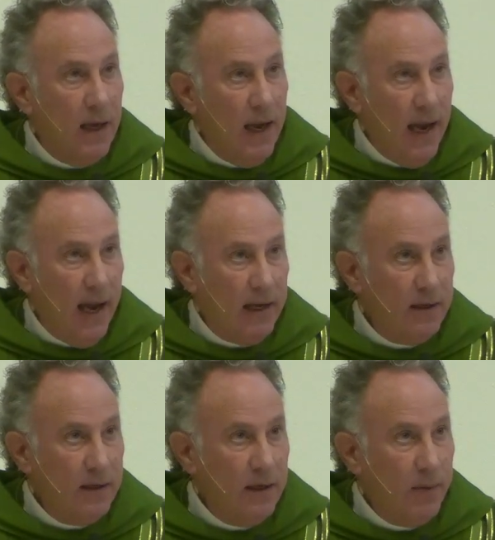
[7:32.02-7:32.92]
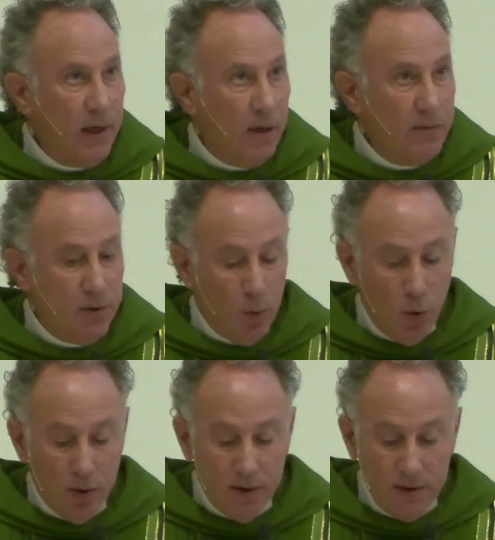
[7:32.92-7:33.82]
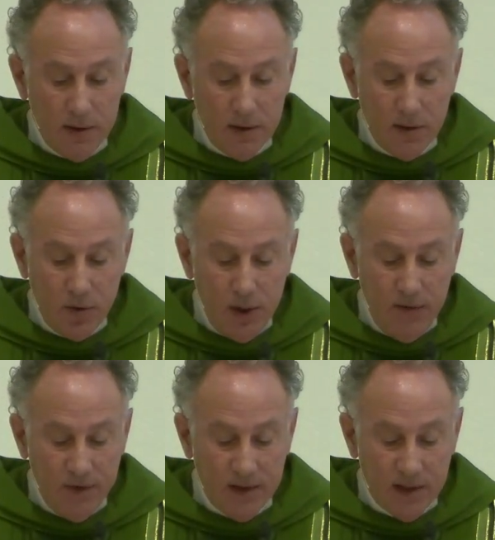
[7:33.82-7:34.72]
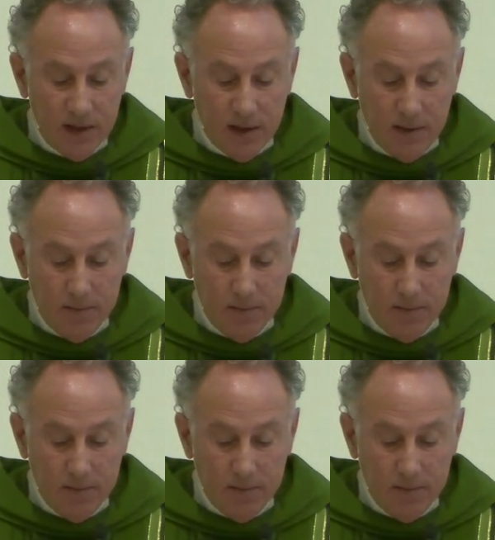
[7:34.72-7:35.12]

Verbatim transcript: and he becomes the warden's chief assistant.